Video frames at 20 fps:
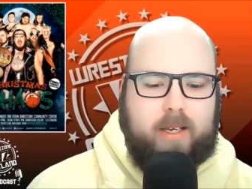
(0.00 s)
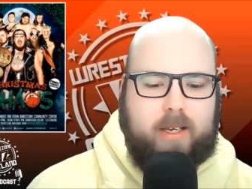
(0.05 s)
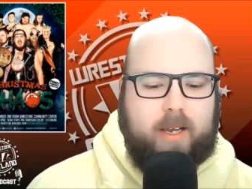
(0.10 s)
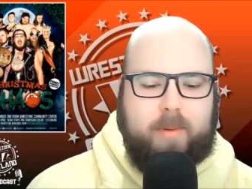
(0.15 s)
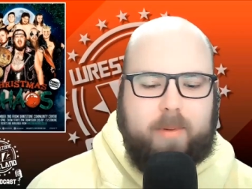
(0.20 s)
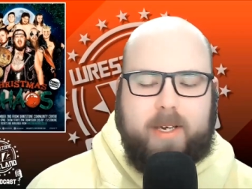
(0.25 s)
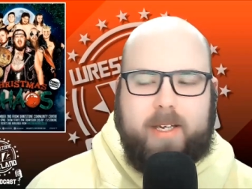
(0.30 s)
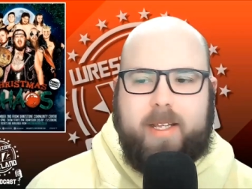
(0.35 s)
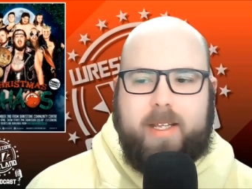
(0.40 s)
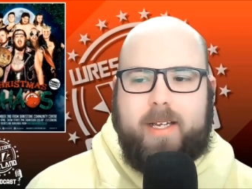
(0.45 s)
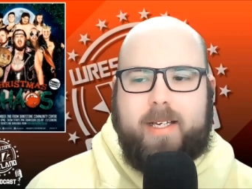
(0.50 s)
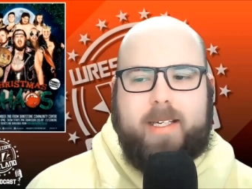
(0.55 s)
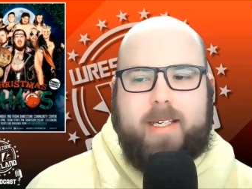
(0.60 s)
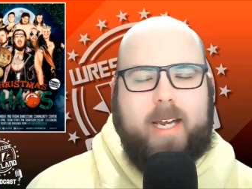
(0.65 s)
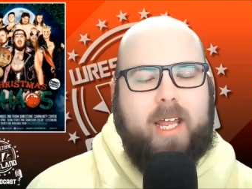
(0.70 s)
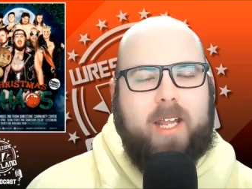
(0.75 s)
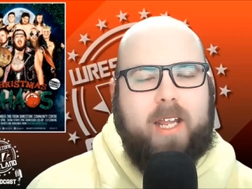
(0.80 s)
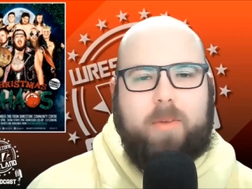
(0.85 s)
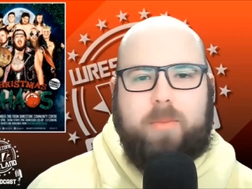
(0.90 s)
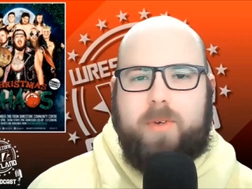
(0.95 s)
coming to this,
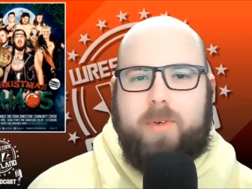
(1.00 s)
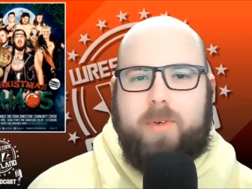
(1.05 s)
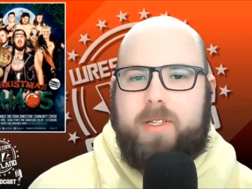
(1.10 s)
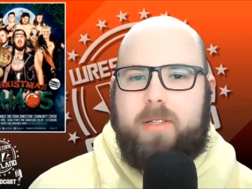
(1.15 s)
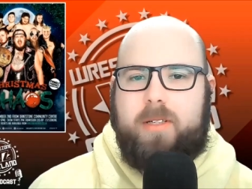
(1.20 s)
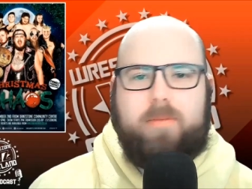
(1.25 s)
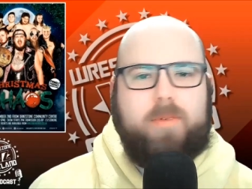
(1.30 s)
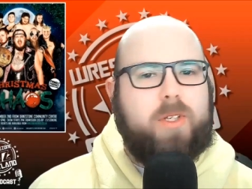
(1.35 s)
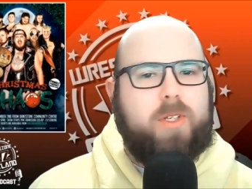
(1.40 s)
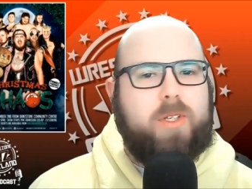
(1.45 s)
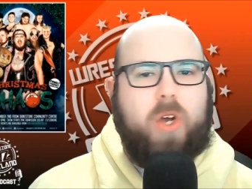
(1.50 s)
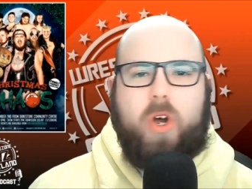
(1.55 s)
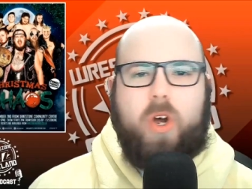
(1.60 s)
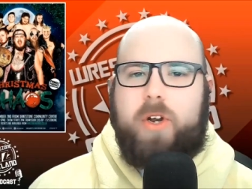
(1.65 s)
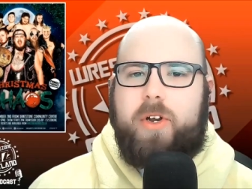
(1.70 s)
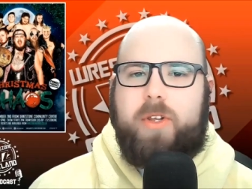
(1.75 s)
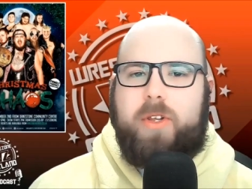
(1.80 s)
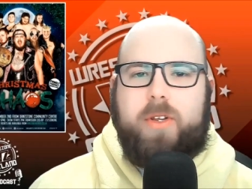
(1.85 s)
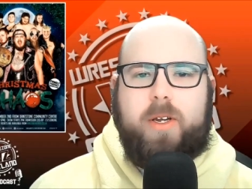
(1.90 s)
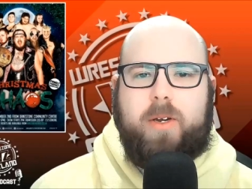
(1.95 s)
Caleb was was
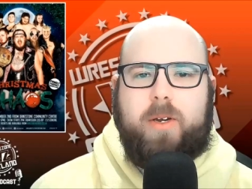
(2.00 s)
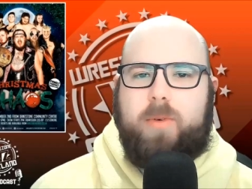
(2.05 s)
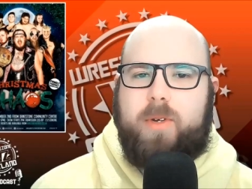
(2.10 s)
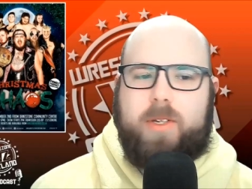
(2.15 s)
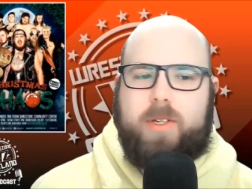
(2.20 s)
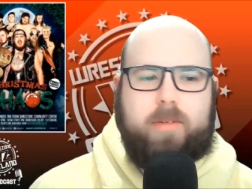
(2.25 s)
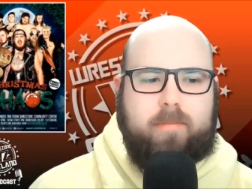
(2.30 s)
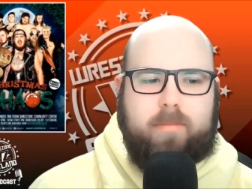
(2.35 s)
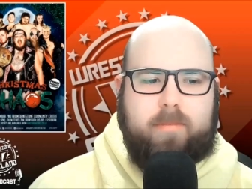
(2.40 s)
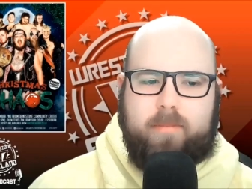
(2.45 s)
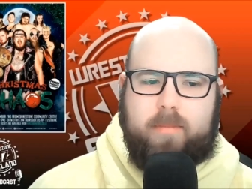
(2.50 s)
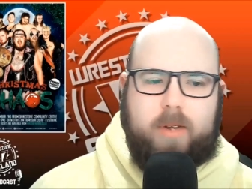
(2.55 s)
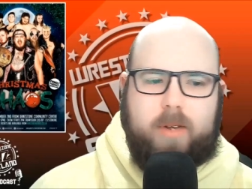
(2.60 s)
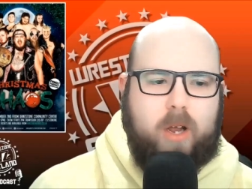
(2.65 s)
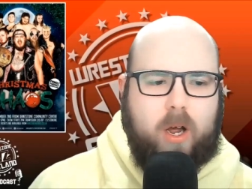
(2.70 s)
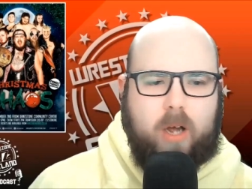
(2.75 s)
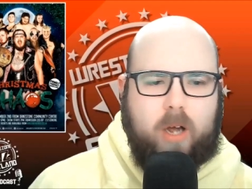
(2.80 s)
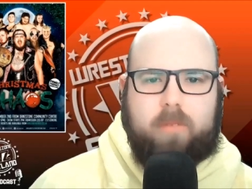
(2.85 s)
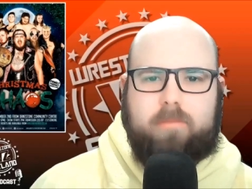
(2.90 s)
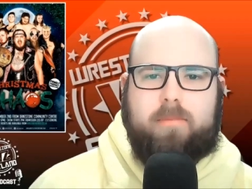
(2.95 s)
hot. He was
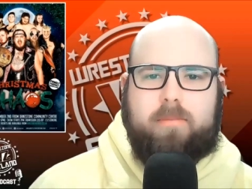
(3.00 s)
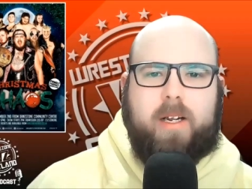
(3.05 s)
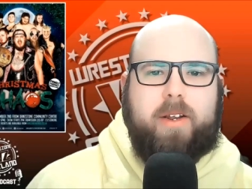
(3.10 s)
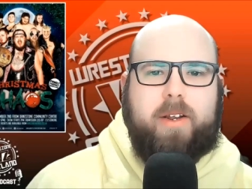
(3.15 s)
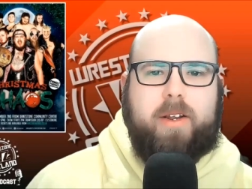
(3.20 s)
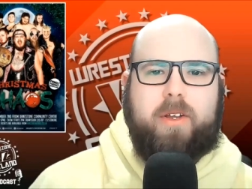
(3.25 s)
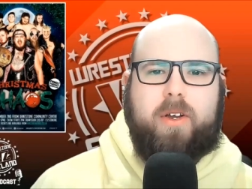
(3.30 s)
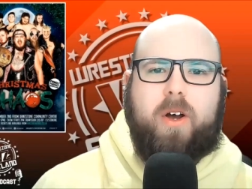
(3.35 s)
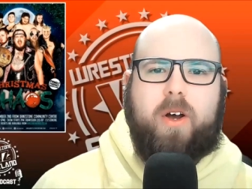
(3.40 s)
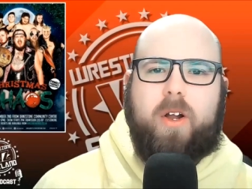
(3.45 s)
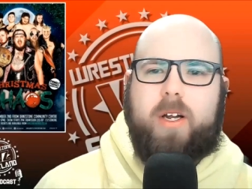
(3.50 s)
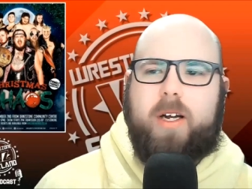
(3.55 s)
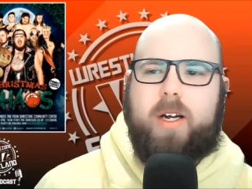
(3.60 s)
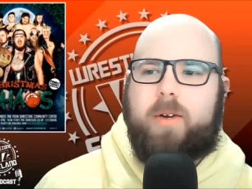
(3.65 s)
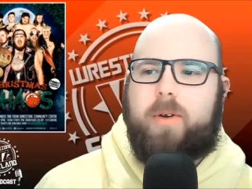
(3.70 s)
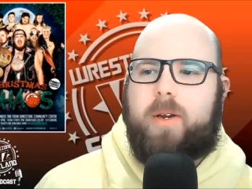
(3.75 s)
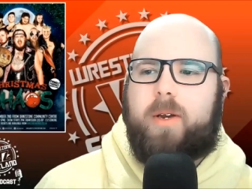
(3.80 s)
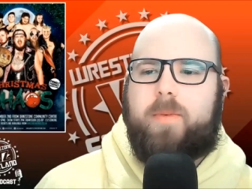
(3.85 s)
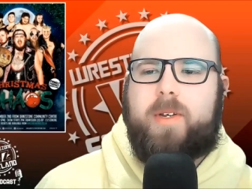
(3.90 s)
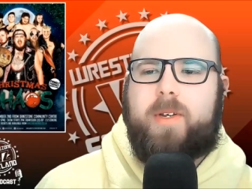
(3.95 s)
hot under the
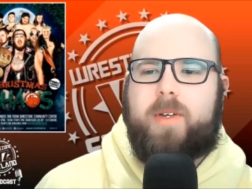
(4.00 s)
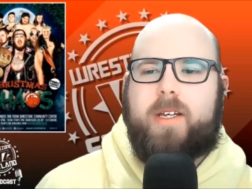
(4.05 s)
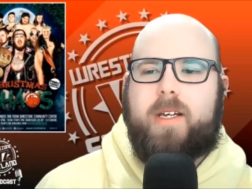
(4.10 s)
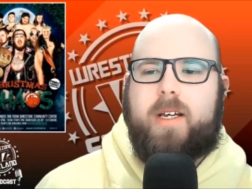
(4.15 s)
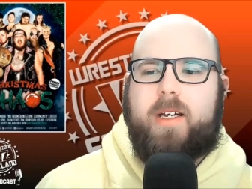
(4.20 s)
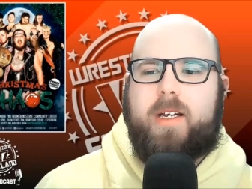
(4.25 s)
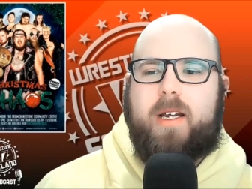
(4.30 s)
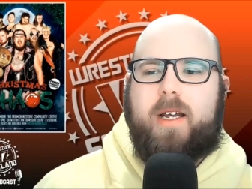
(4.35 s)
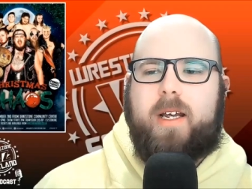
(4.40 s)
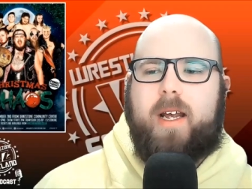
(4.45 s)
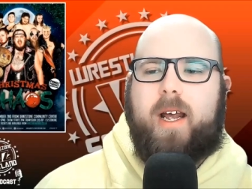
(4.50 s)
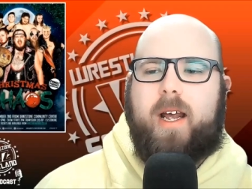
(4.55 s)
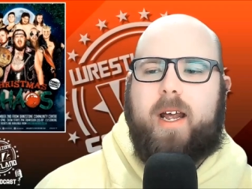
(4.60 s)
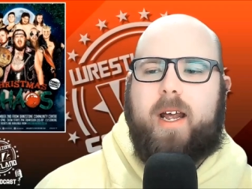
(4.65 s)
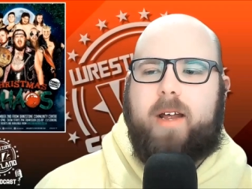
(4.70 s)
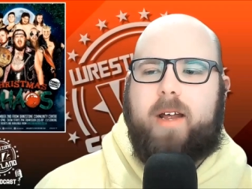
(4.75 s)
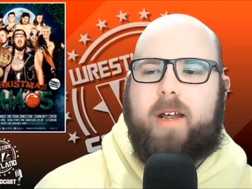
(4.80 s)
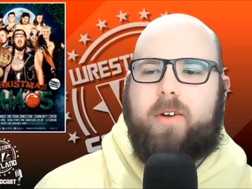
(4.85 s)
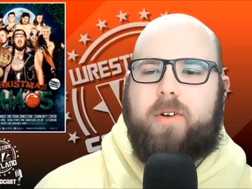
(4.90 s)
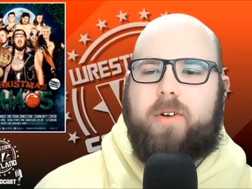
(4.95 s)
collar. He was
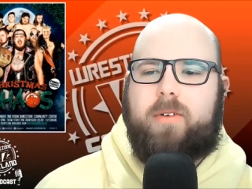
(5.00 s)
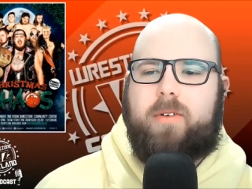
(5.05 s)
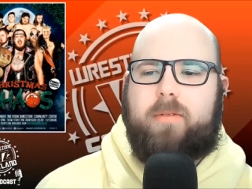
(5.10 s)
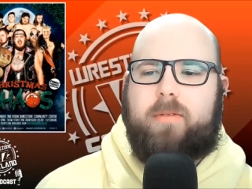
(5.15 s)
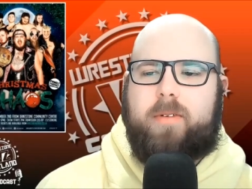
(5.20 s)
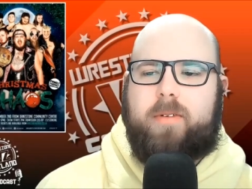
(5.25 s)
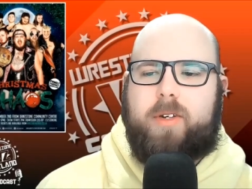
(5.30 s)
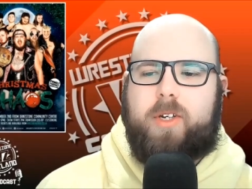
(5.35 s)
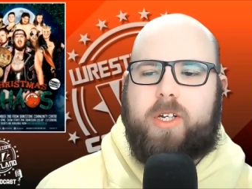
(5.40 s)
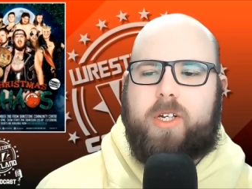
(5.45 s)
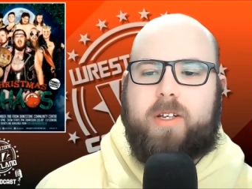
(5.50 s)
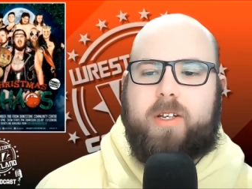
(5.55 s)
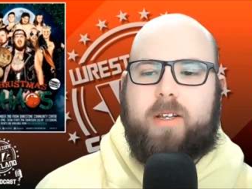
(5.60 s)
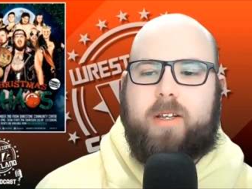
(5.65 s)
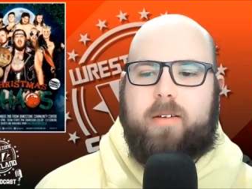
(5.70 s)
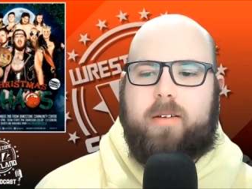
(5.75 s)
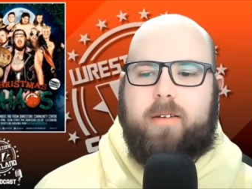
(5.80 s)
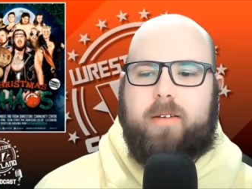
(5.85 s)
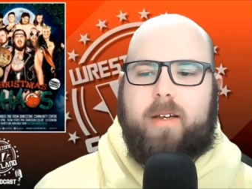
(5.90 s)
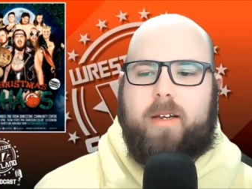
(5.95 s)
uh, just
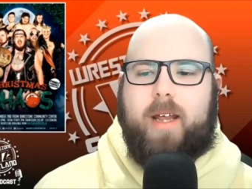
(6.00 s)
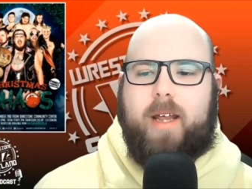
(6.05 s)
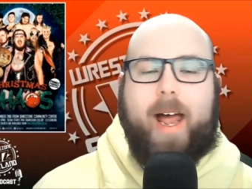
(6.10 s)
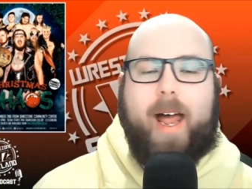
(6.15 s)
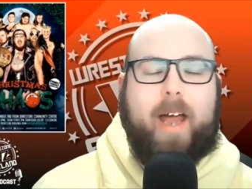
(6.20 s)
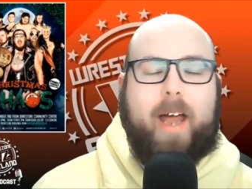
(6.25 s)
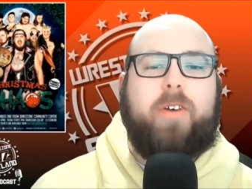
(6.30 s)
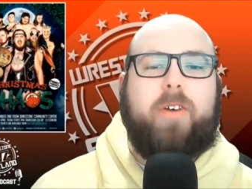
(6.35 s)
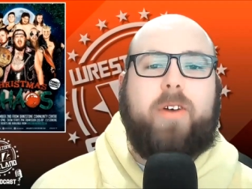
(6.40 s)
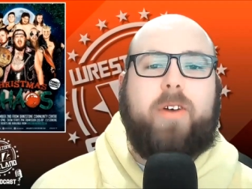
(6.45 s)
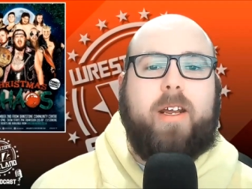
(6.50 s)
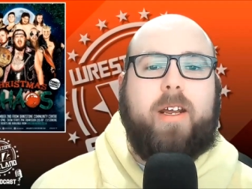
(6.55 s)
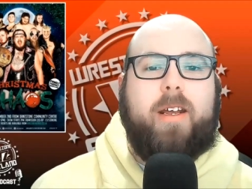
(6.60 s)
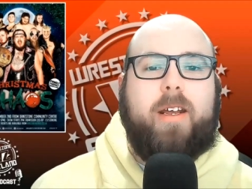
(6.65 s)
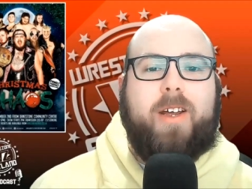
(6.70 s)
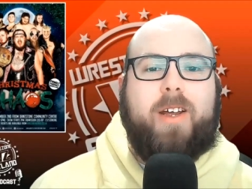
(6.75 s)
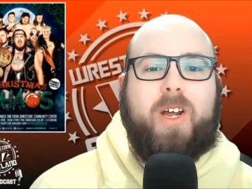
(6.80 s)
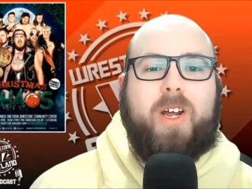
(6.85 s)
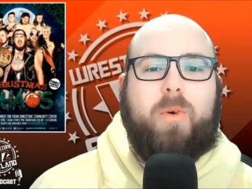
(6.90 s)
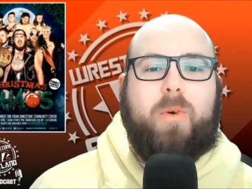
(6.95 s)
angry.
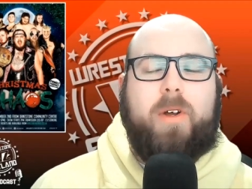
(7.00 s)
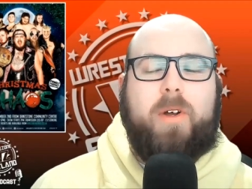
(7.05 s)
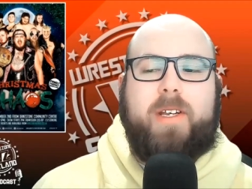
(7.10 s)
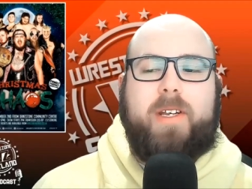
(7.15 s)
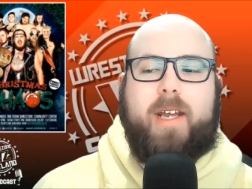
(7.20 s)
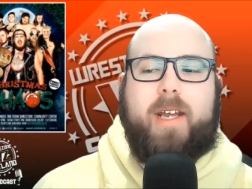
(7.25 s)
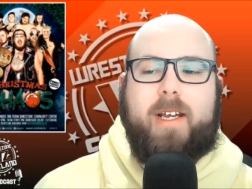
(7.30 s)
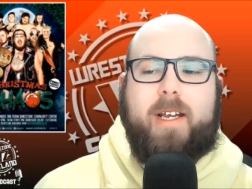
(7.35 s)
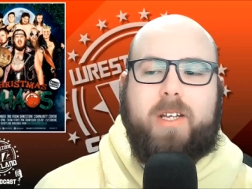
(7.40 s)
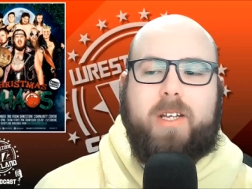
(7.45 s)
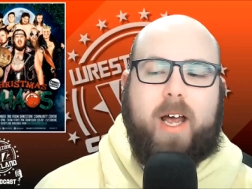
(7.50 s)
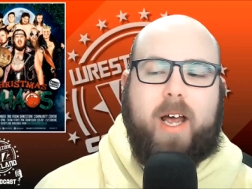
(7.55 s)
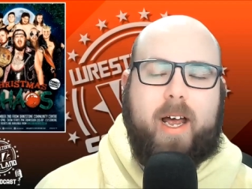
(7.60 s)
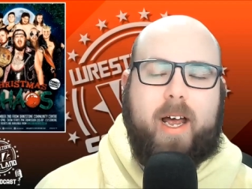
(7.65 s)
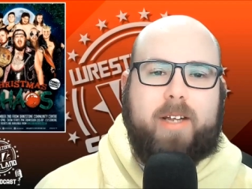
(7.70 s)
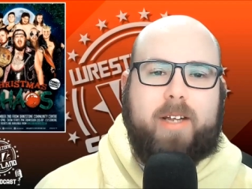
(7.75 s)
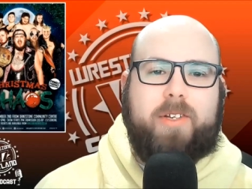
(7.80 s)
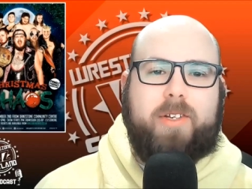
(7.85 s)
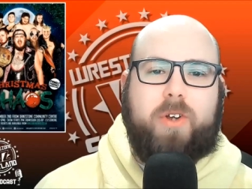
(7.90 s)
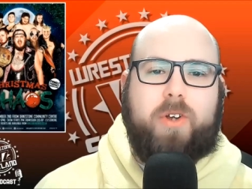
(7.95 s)
Wanted to get his
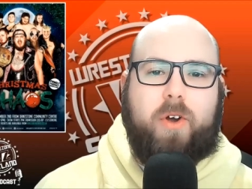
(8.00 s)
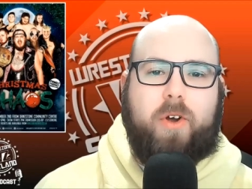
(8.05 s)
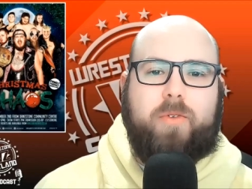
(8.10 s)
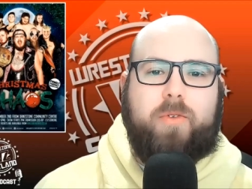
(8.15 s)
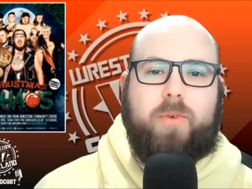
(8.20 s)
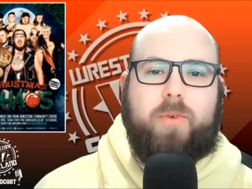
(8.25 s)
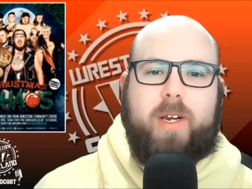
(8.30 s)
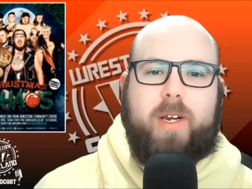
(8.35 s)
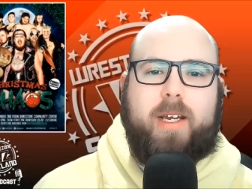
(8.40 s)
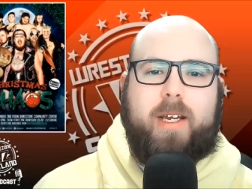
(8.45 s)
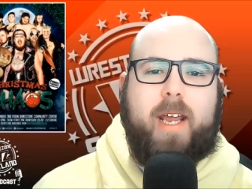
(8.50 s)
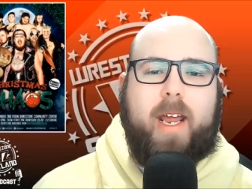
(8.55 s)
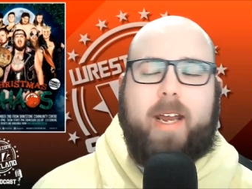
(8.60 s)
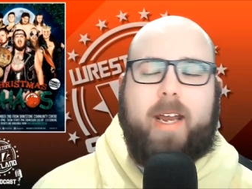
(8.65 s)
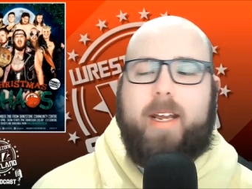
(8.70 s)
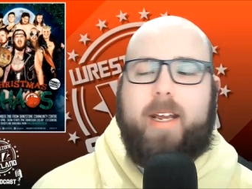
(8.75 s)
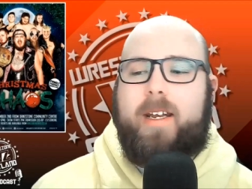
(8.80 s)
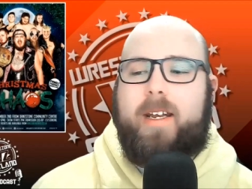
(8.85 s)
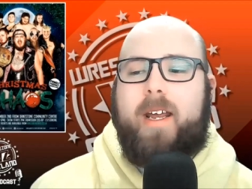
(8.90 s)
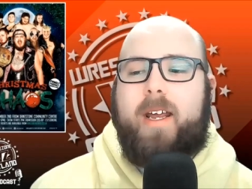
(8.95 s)
hands on Ronan
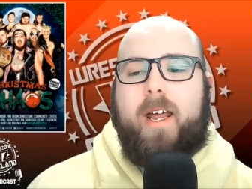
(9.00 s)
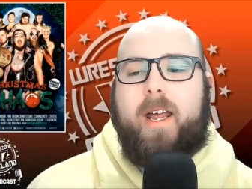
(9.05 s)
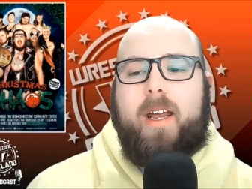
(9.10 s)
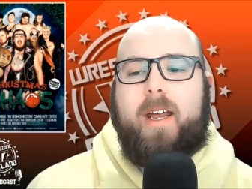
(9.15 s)
King, and